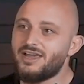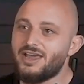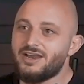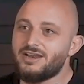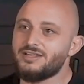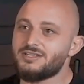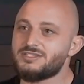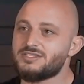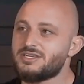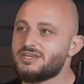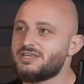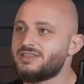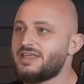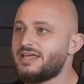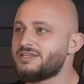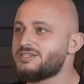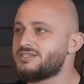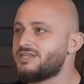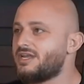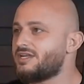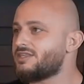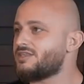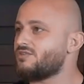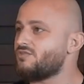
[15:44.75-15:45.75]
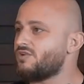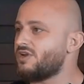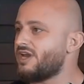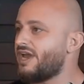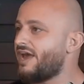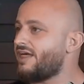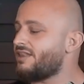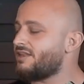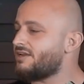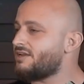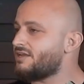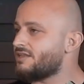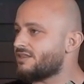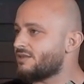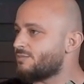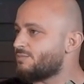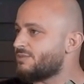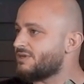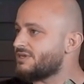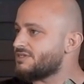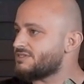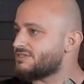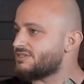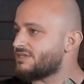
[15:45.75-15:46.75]
And it's like, that's not the reality of the
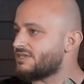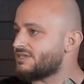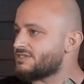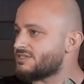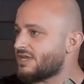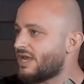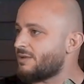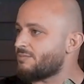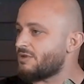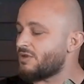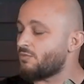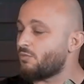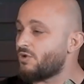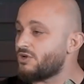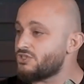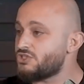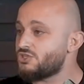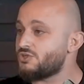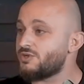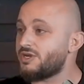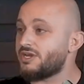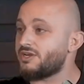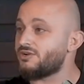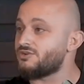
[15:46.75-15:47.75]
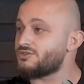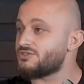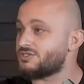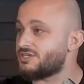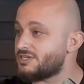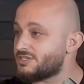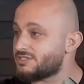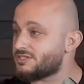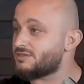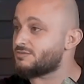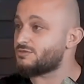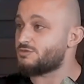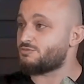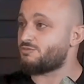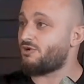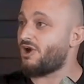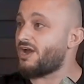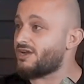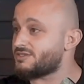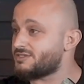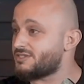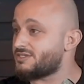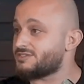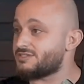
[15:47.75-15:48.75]
business. I mean, once you get your systems,
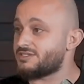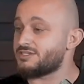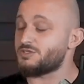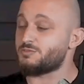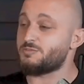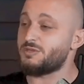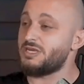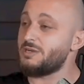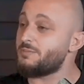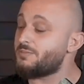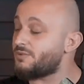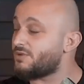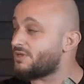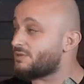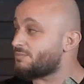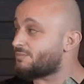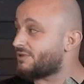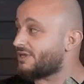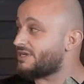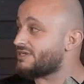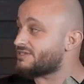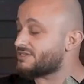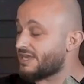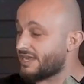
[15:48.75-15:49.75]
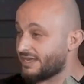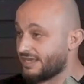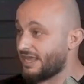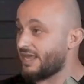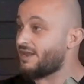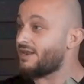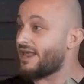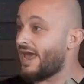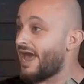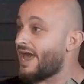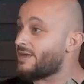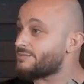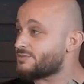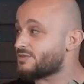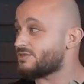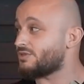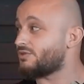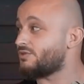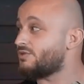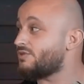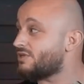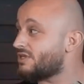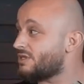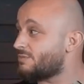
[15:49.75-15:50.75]
processes, people in place, that can
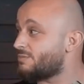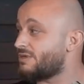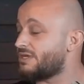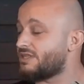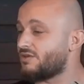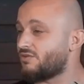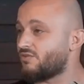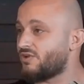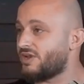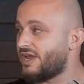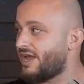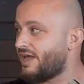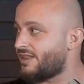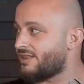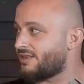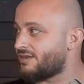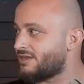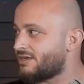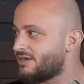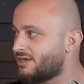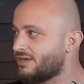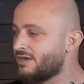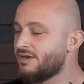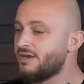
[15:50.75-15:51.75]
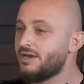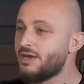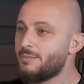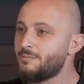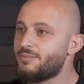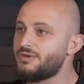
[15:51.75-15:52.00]
absolutely be the reality.